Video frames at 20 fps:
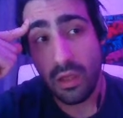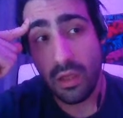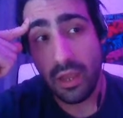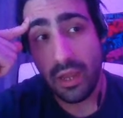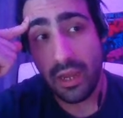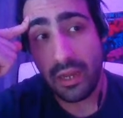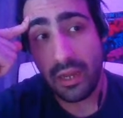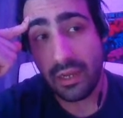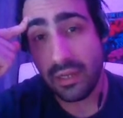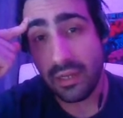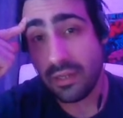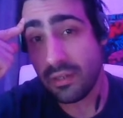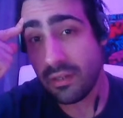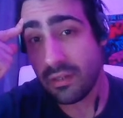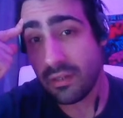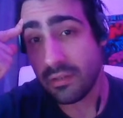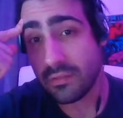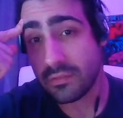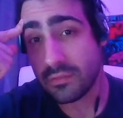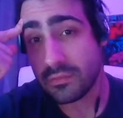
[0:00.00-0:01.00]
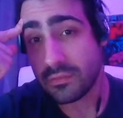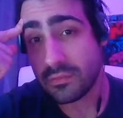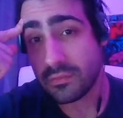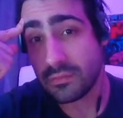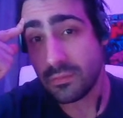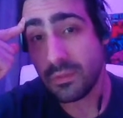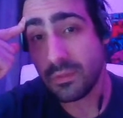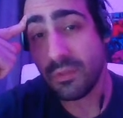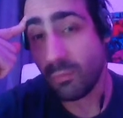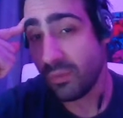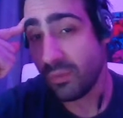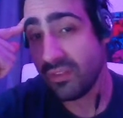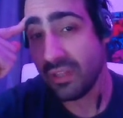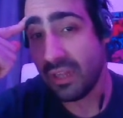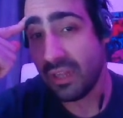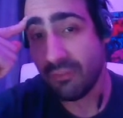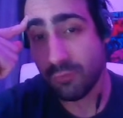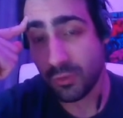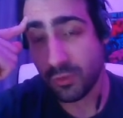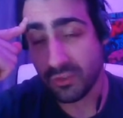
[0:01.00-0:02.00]
we still
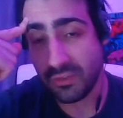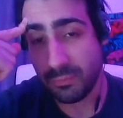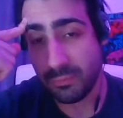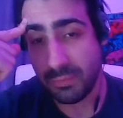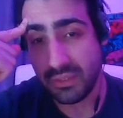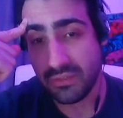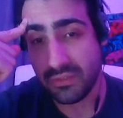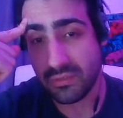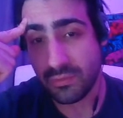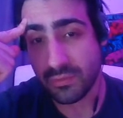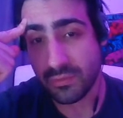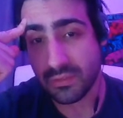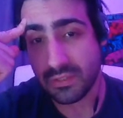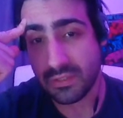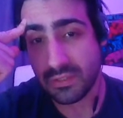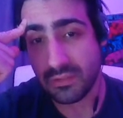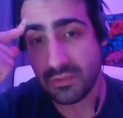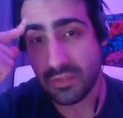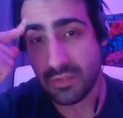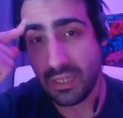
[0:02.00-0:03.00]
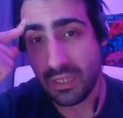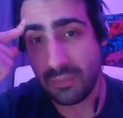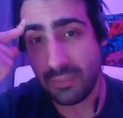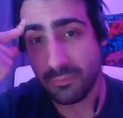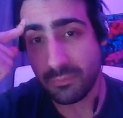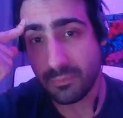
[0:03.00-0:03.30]
have frozen pizzas from time to time.